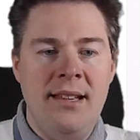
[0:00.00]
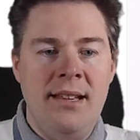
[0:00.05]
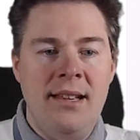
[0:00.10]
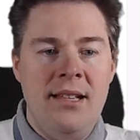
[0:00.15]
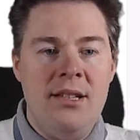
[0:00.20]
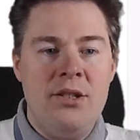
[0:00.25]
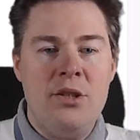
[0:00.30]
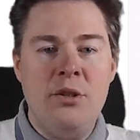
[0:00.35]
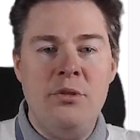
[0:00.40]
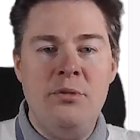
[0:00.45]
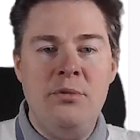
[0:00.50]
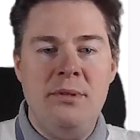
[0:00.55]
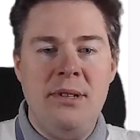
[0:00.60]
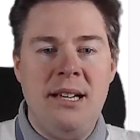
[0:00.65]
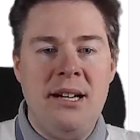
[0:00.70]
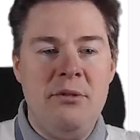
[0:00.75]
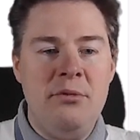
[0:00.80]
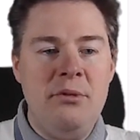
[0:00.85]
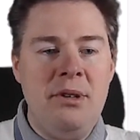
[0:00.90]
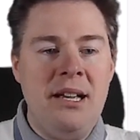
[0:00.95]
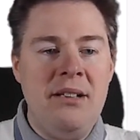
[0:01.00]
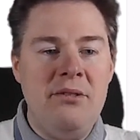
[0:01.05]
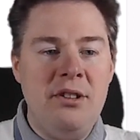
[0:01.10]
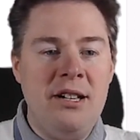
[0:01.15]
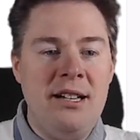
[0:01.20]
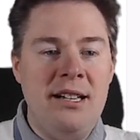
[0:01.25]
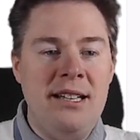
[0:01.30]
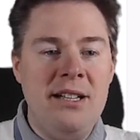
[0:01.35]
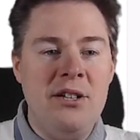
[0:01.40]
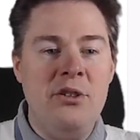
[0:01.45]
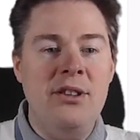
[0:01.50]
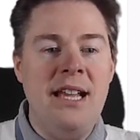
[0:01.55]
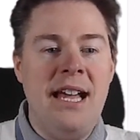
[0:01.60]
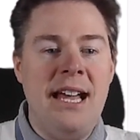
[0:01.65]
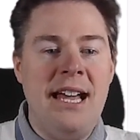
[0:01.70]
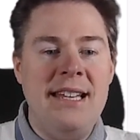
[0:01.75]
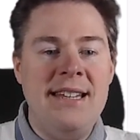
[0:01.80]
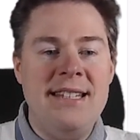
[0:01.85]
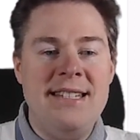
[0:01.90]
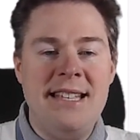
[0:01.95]
So here we have to click on
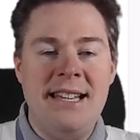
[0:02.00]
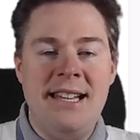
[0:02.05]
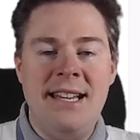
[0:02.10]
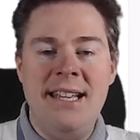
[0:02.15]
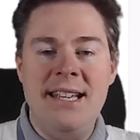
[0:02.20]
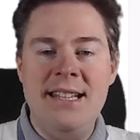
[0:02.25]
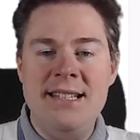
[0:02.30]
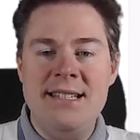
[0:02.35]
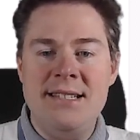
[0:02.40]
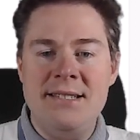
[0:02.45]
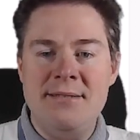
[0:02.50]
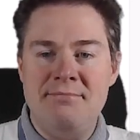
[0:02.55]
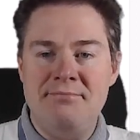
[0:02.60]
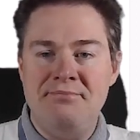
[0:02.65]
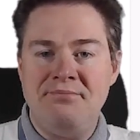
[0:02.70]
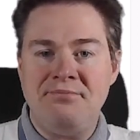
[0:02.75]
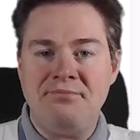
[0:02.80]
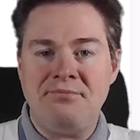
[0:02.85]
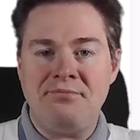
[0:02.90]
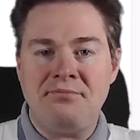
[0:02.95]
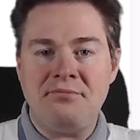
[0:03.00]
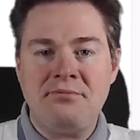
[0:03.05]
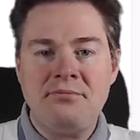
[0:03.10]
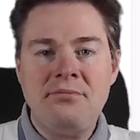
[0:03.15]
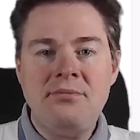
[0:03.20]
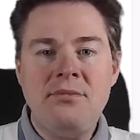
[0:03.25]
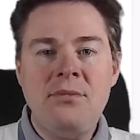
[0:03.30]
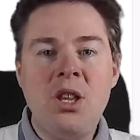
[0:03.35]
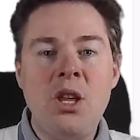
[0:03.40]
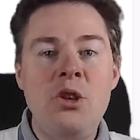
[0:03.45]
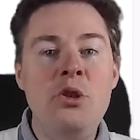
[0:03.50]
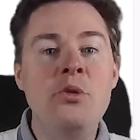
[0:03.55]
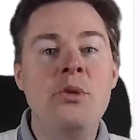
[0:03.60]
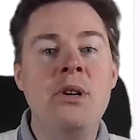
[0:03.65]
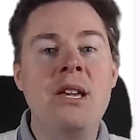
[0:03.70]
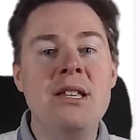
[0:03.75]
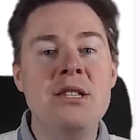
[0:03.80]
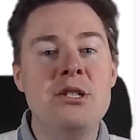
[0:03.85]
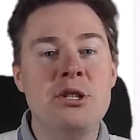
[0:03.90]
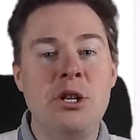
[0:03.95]
add settings. You
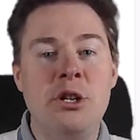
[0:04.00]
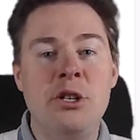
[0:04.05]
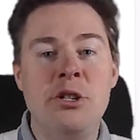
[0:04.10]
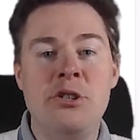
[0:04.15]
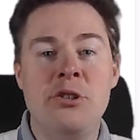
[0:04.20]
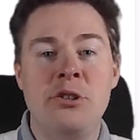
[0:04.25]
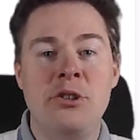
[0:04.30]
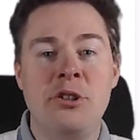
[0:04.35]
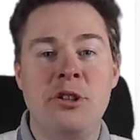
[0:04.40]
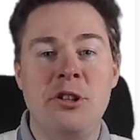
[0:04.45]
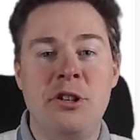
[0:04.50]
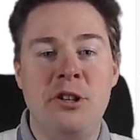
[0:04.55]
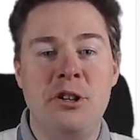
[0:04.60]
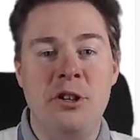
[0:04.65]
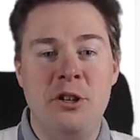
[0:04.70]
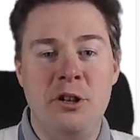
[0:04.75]
can search on a